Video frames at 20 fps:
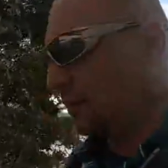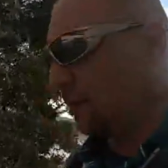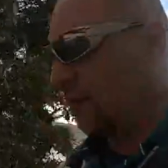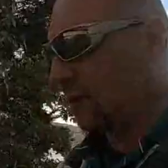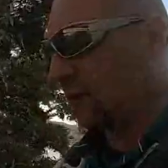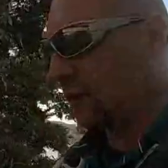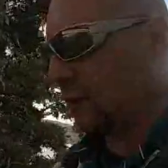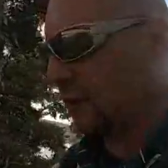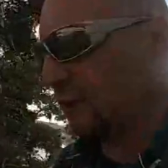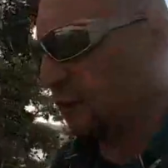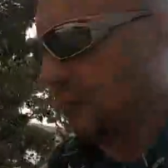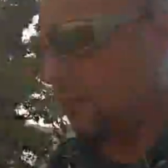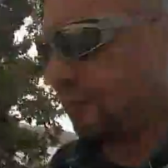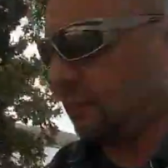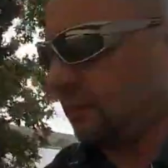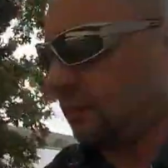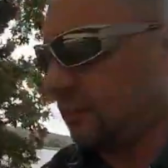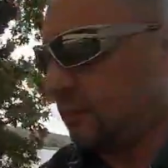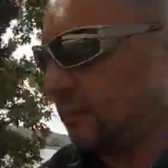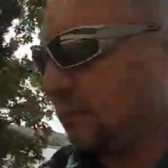To kind of,
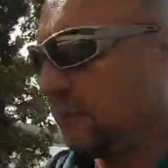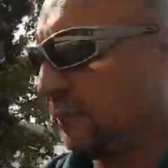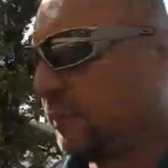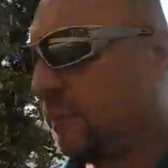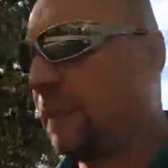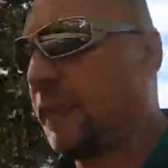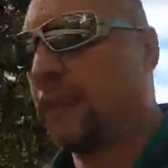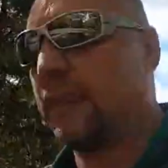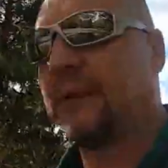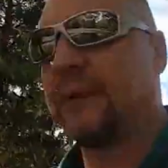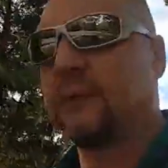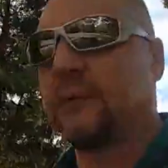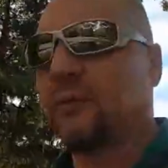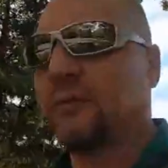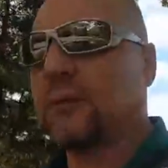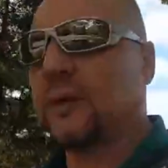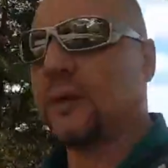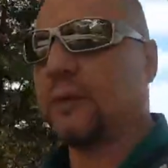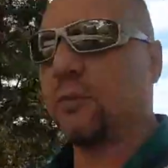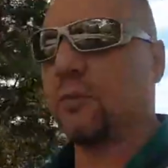no
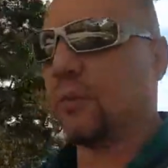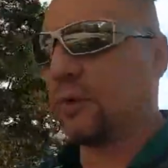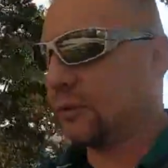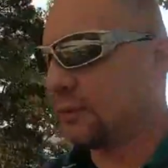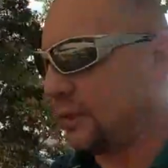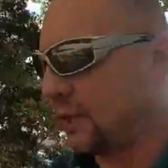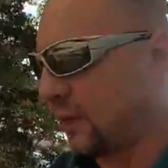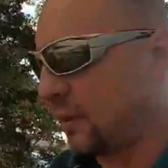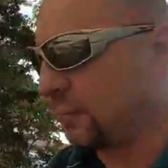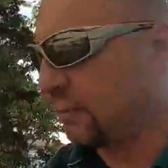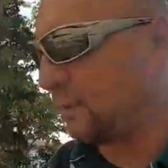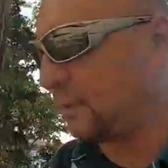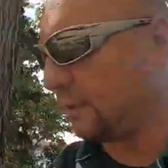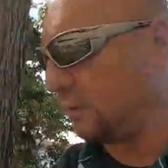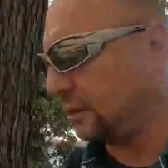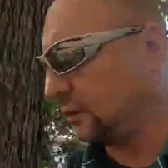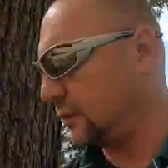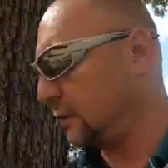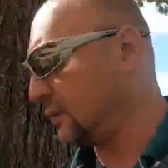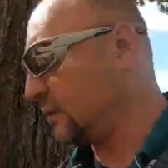matter what's
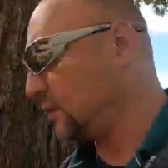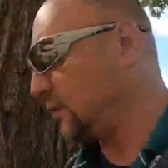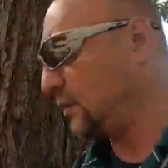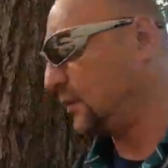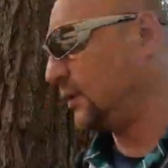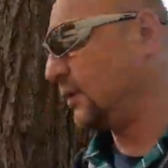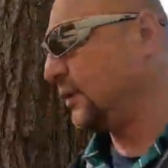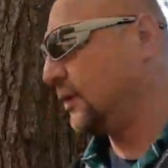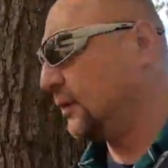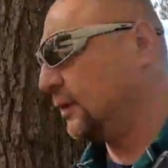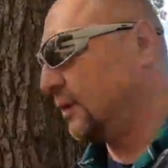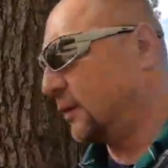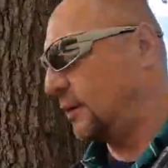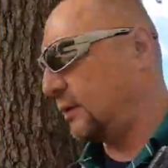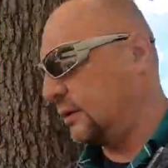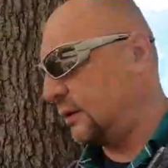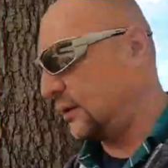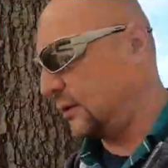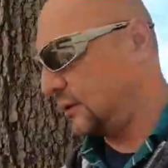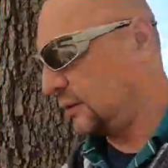happening
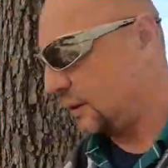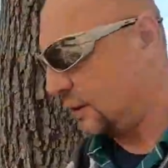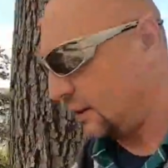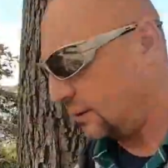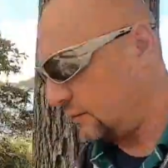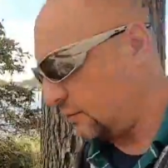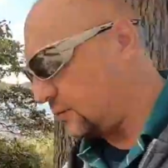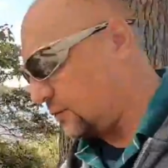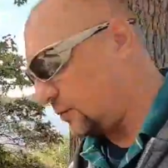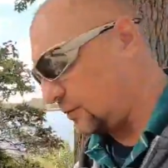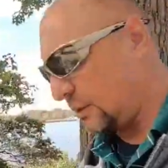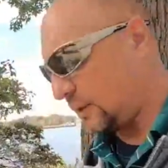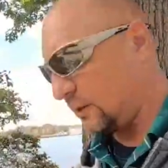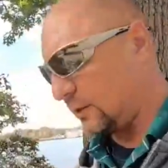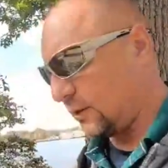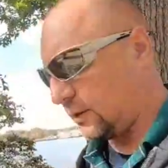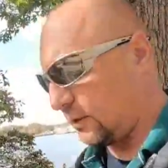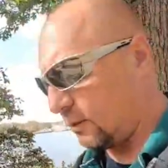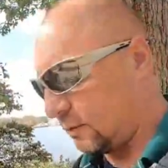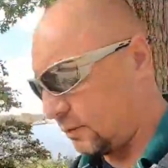in our lives, no matter
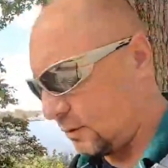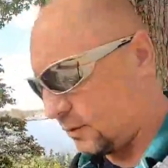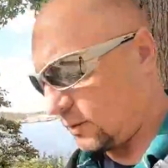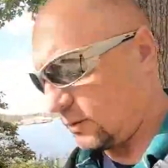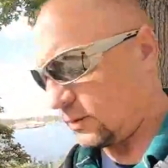how